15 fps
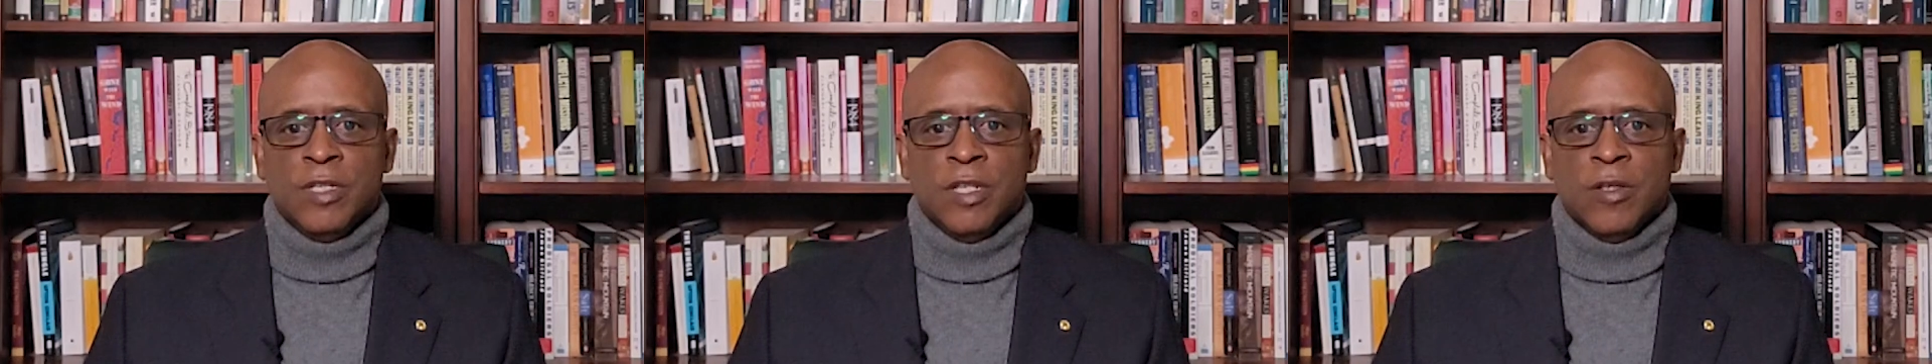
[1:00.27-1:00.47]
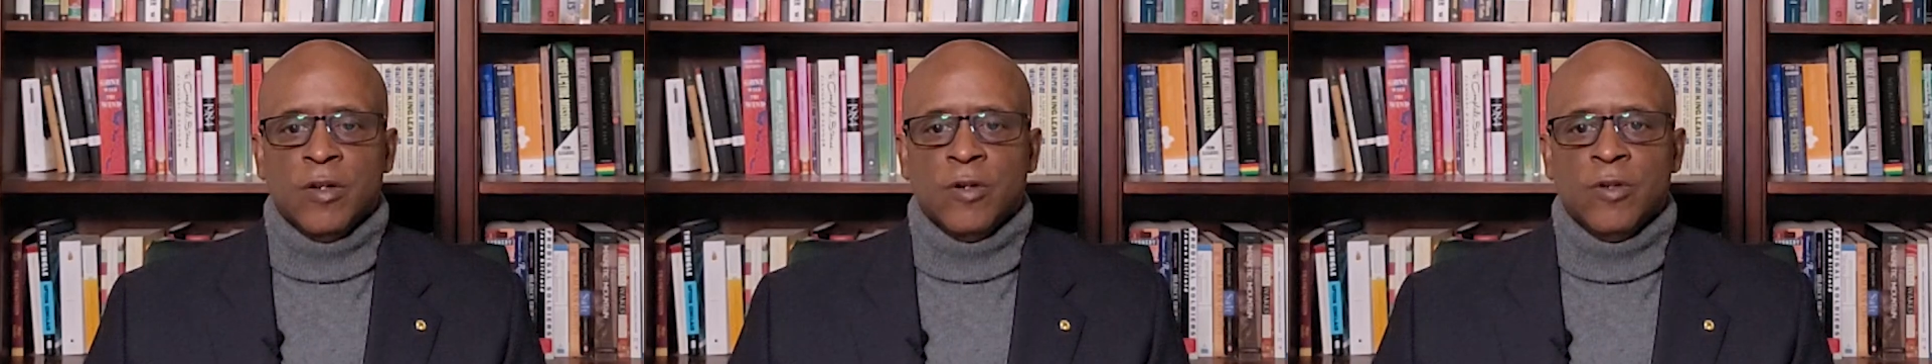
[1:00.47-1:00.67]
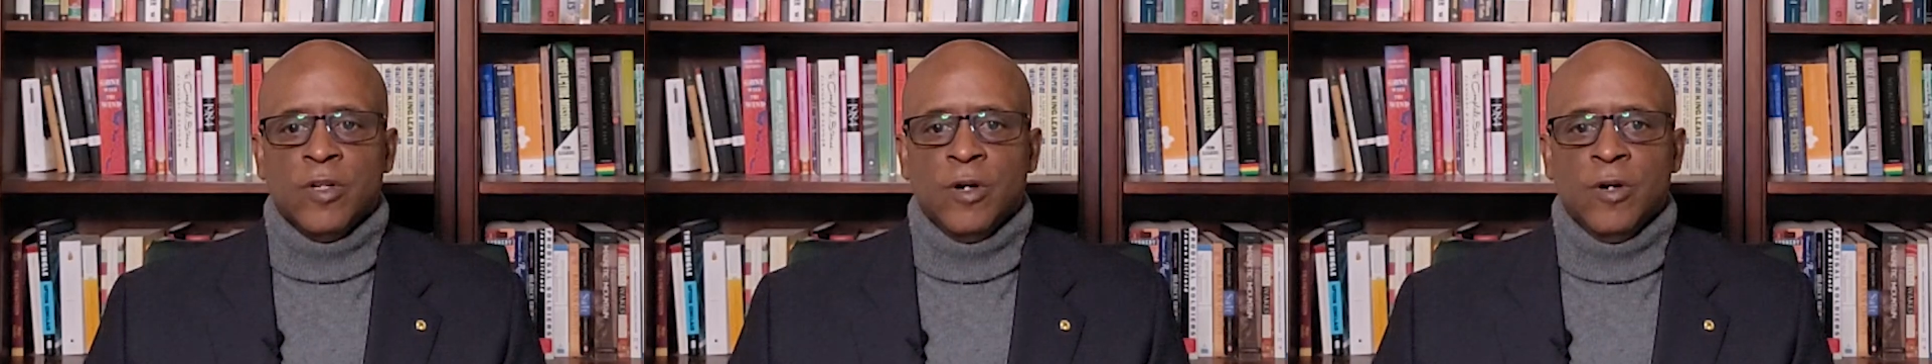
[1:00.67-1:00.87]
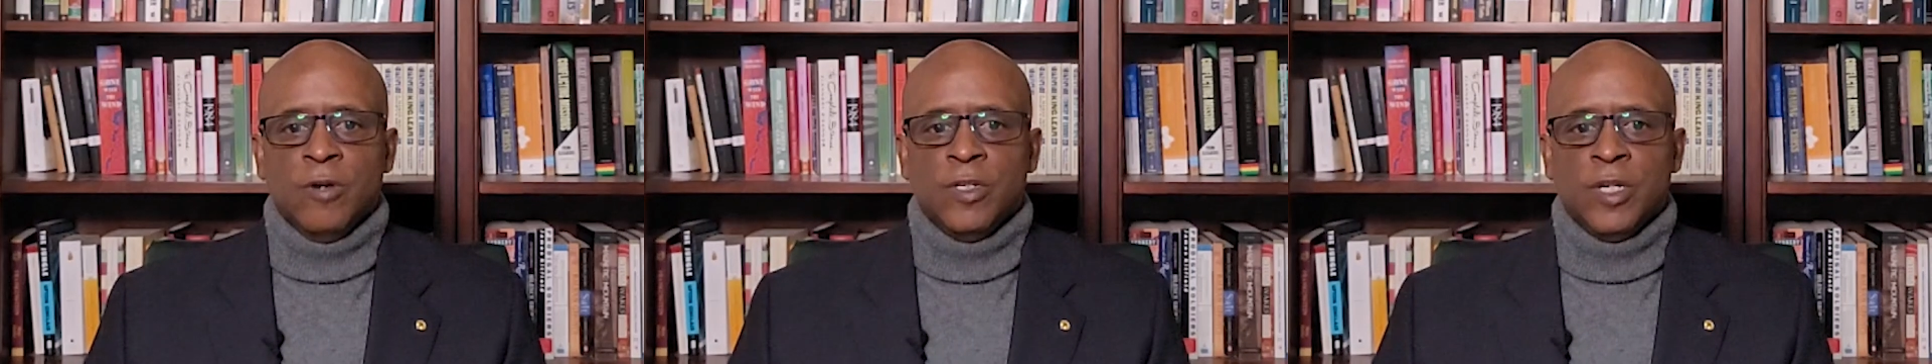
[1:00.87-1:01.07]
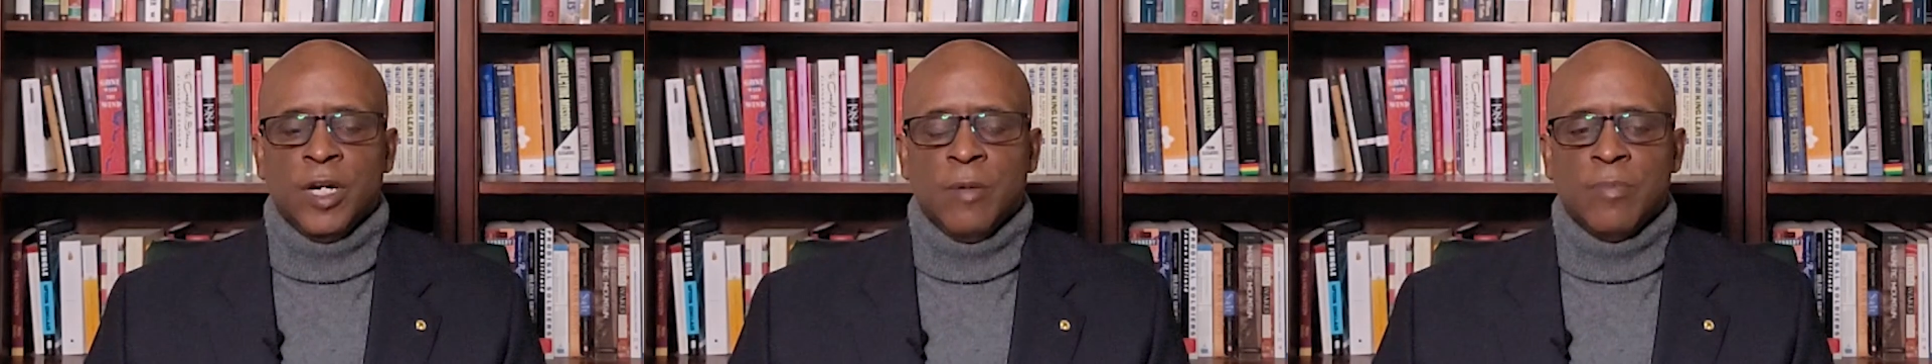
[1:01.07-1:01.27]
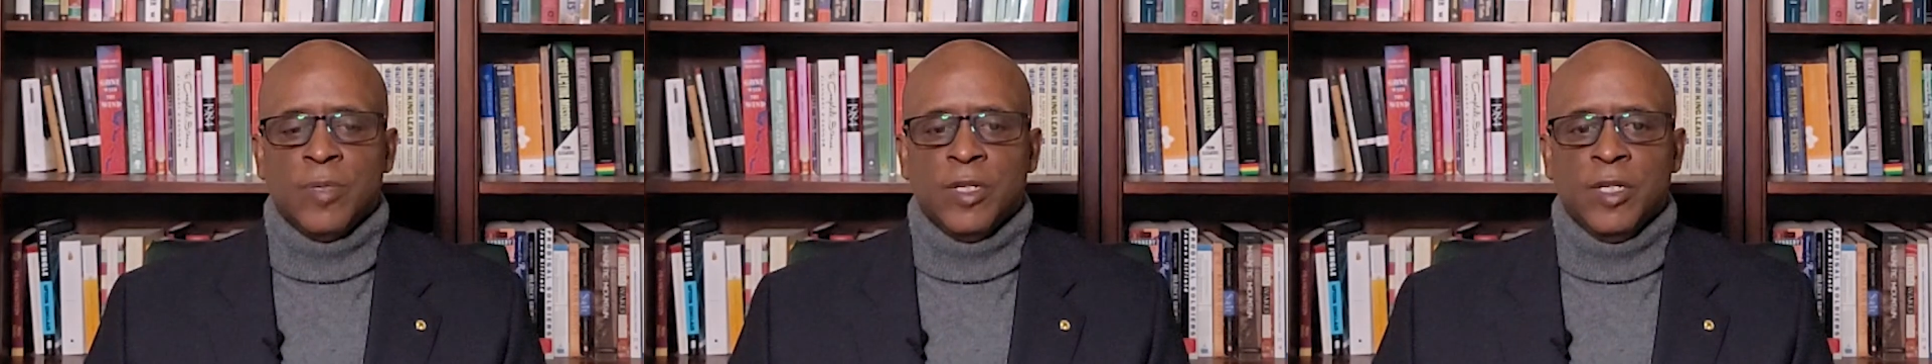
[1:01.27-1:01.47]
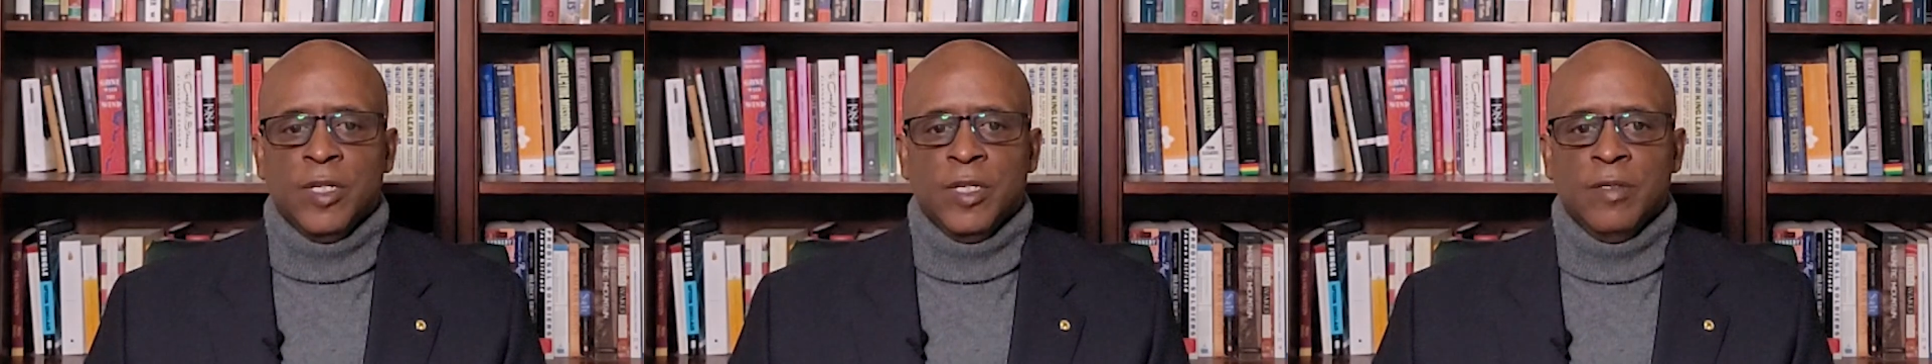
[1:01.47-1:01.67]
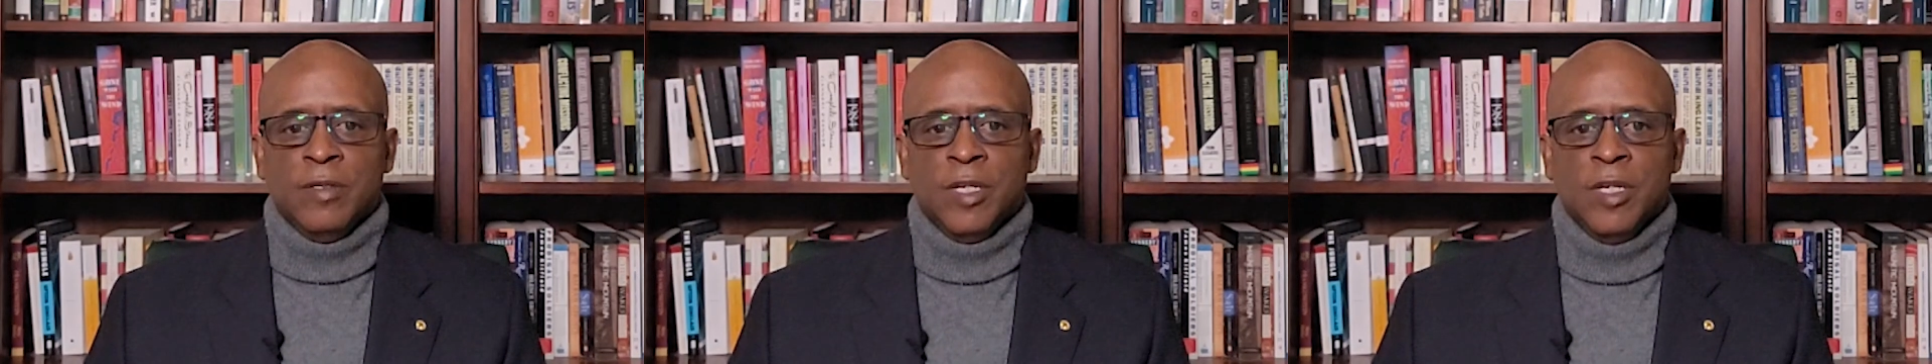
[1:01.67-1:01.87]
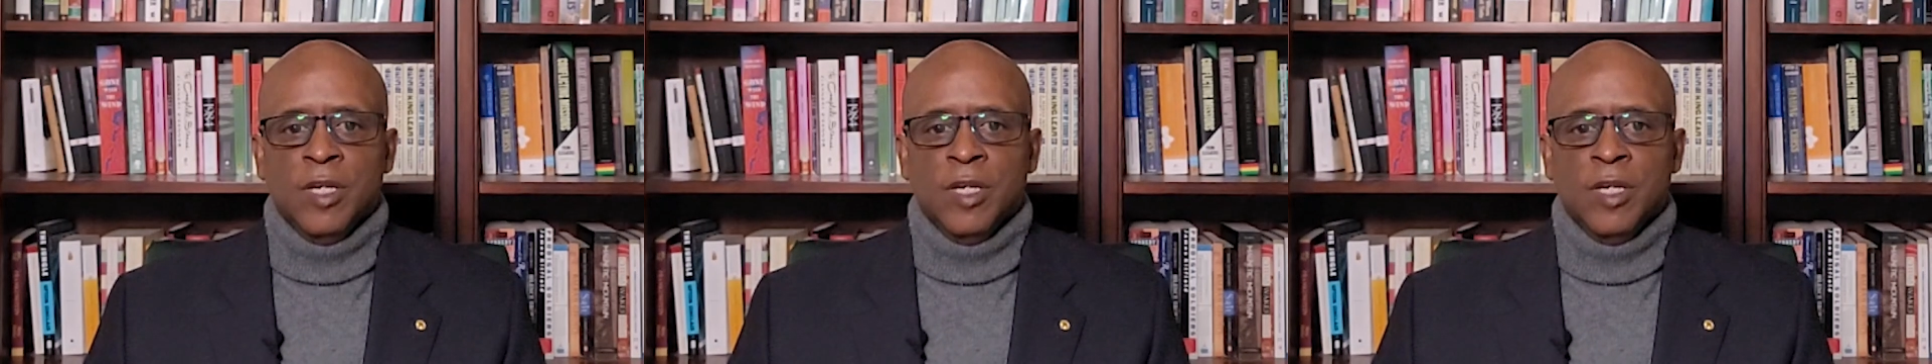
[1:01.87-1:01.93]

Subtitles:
little-known company,